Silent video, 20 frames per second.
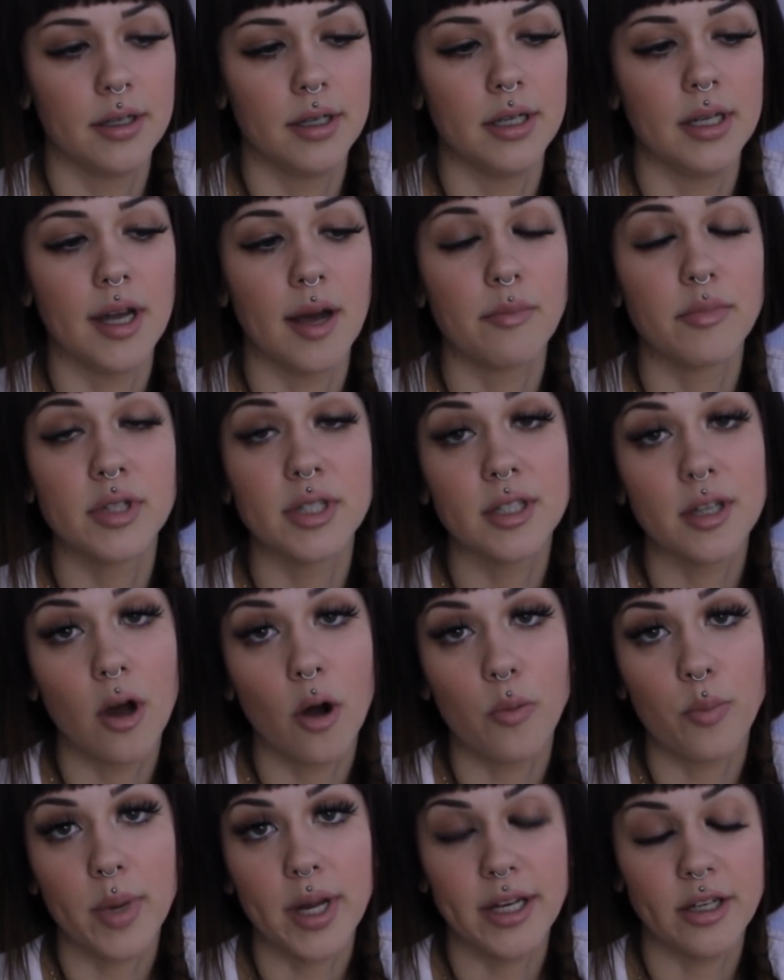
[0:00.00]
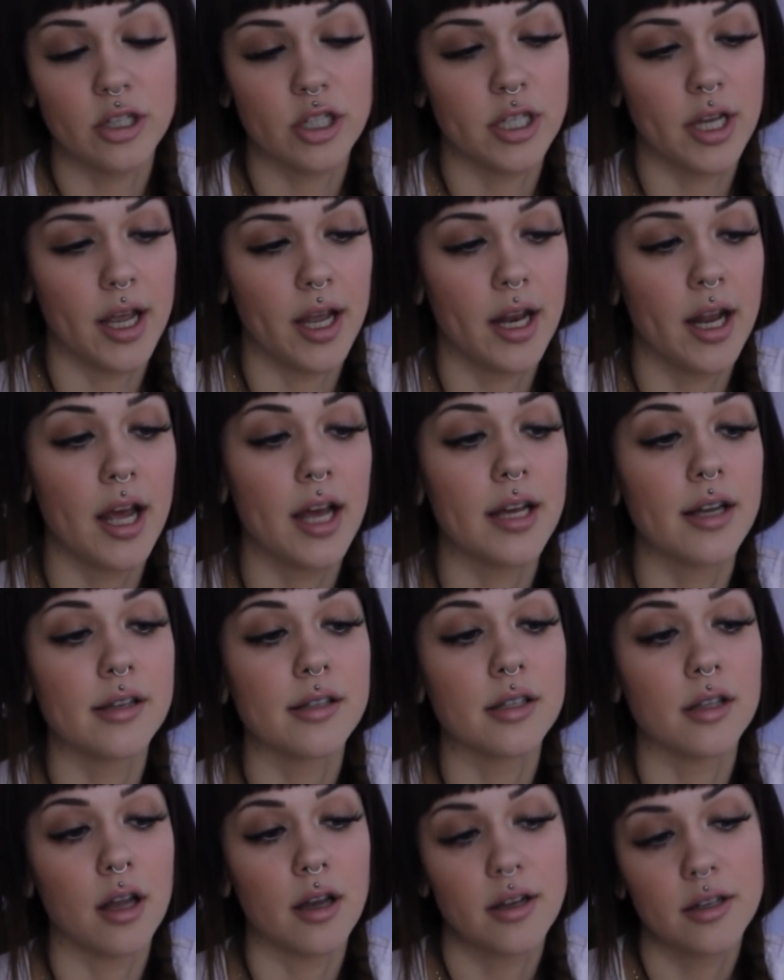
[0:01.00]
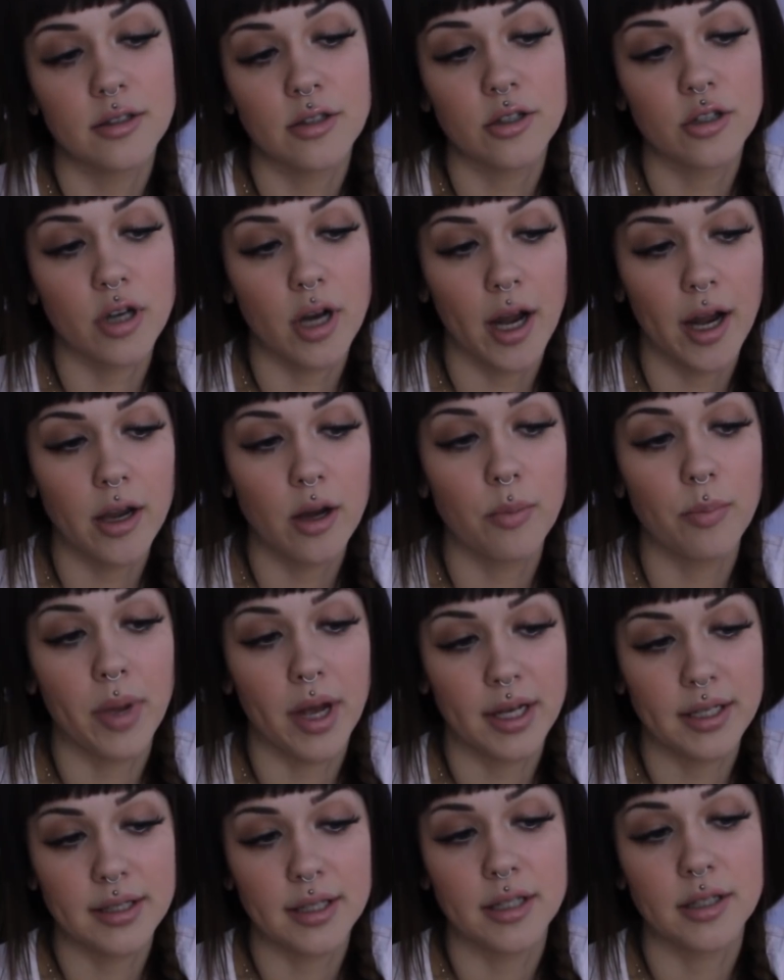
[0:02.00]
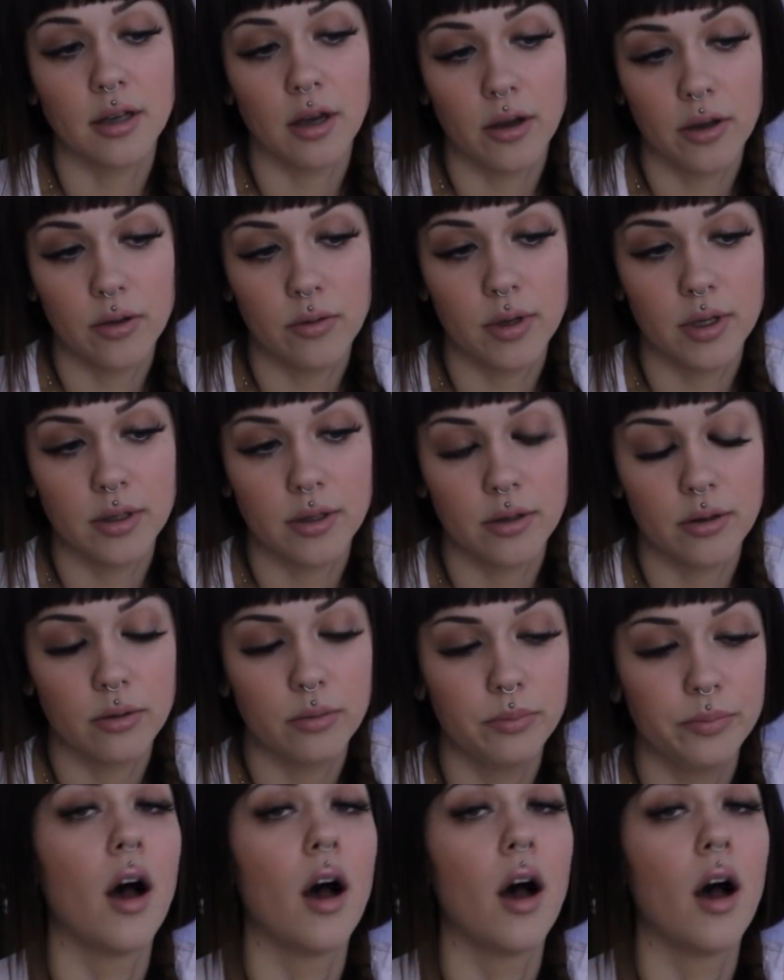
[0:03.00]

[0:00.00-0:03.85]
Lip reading: Numbers don't mean shit. As long as you're trying your best, that's all you can do.